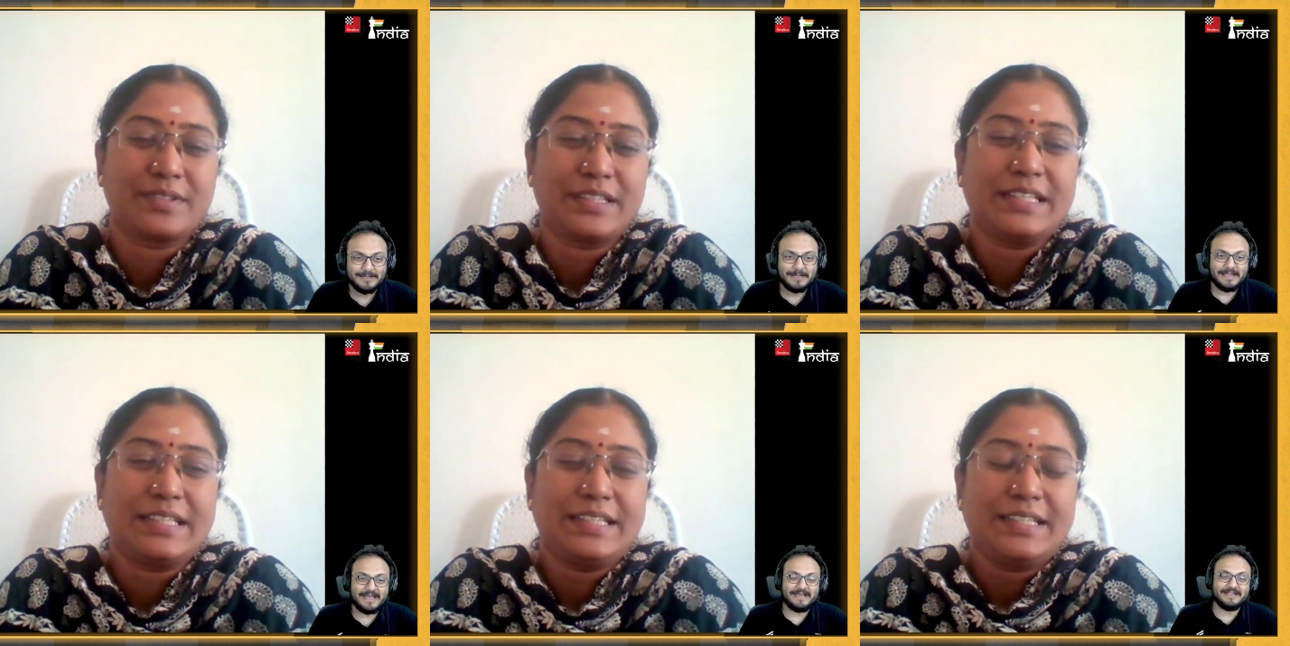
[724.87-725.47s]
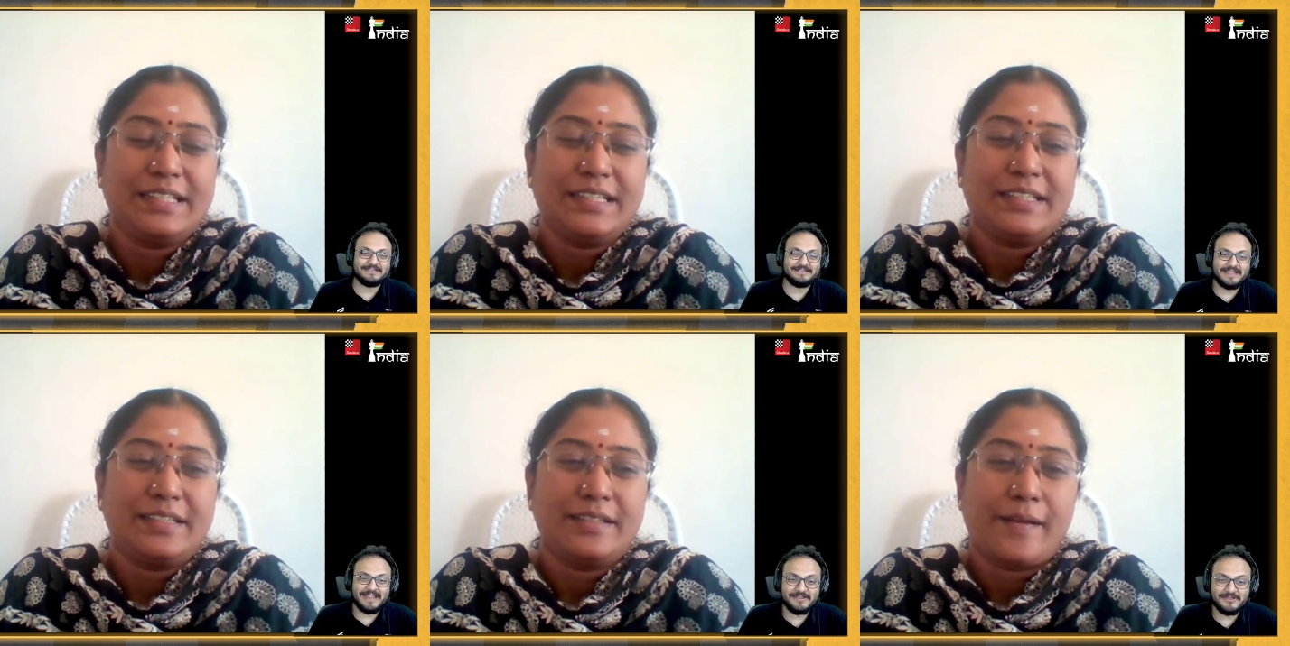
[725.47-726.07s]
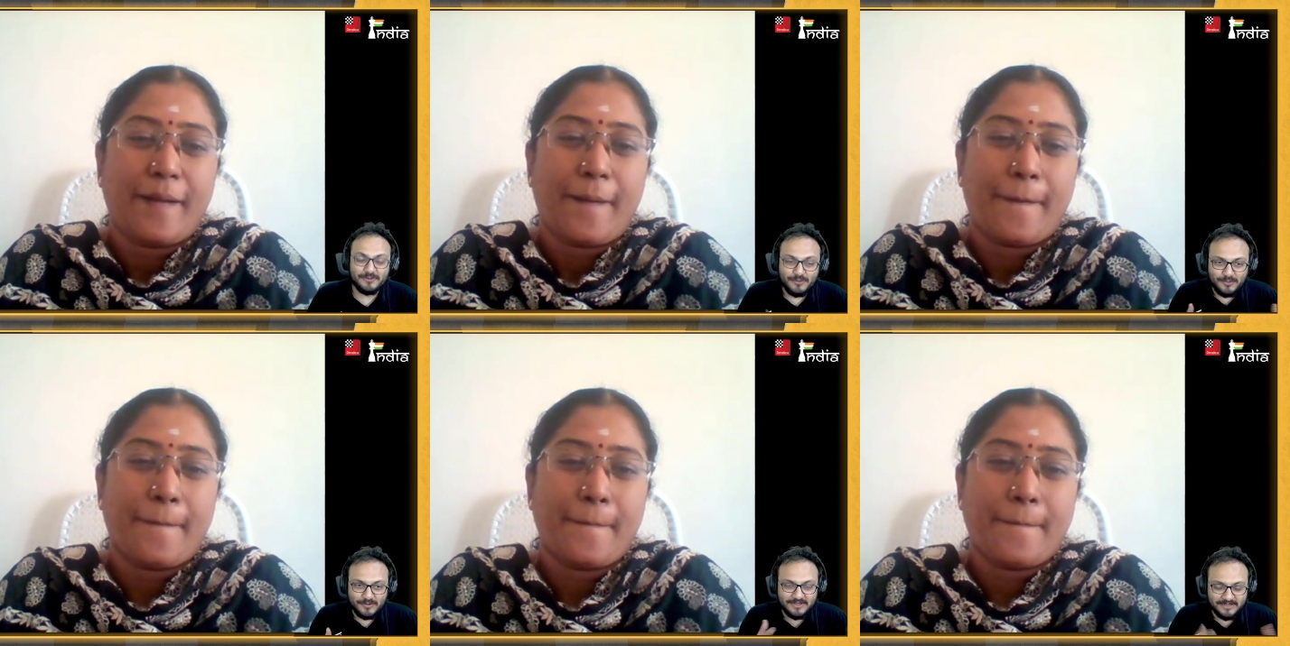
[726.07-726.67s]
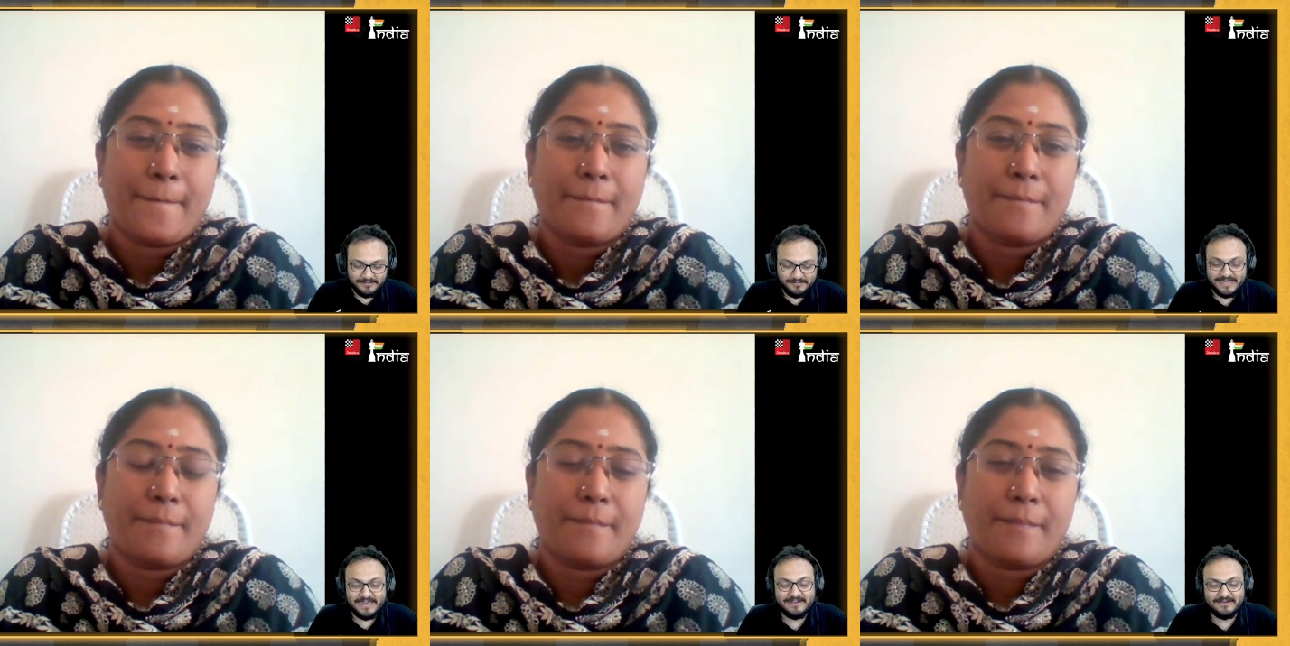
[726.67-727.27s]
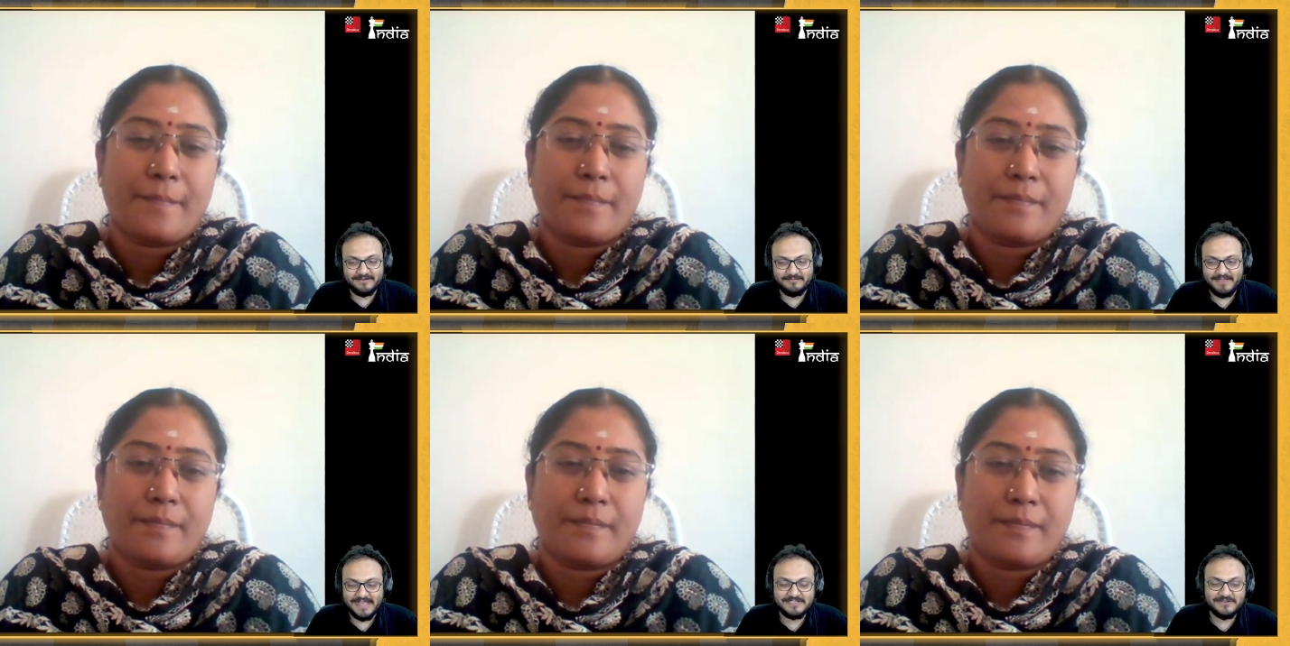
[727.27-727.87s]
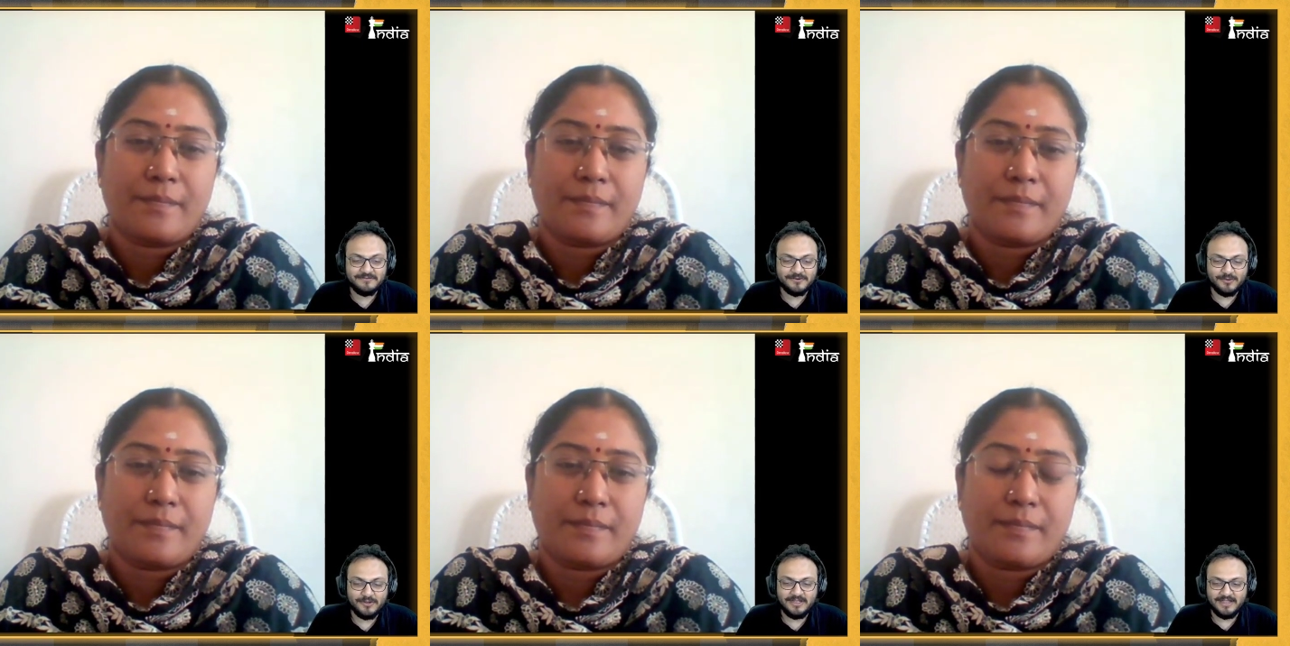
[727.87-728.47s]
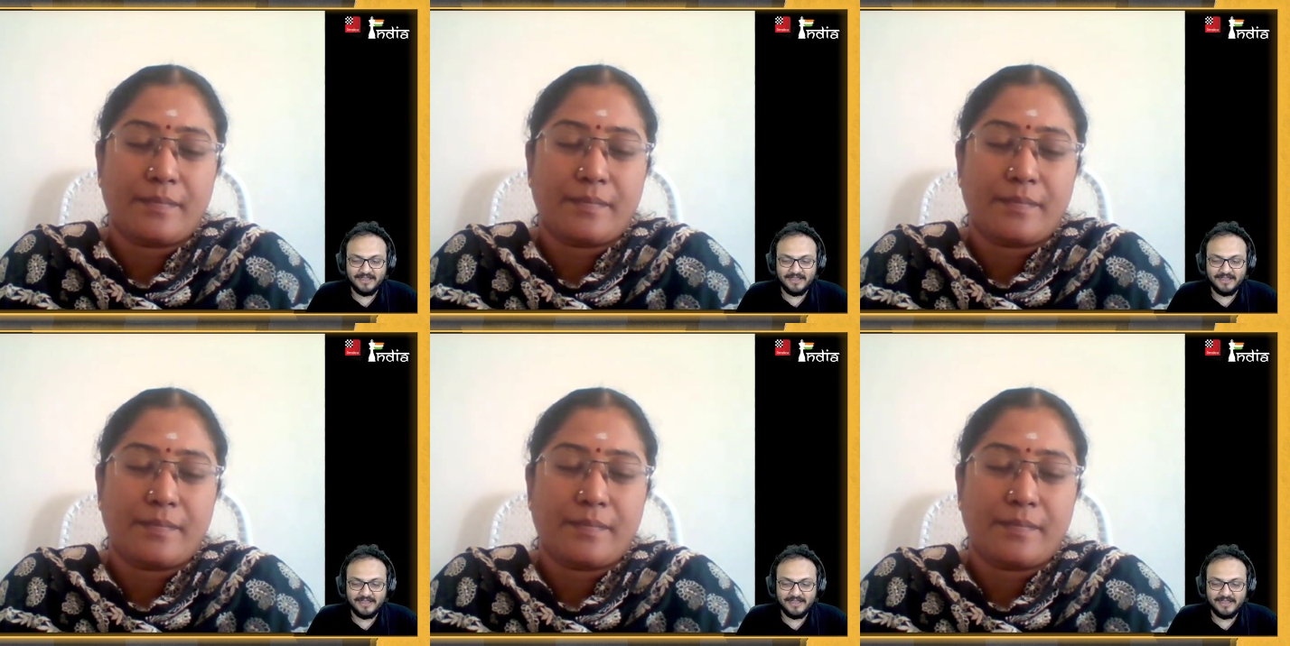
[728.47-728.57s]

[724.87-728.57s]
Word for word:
Speaker 1: And you played a massive role.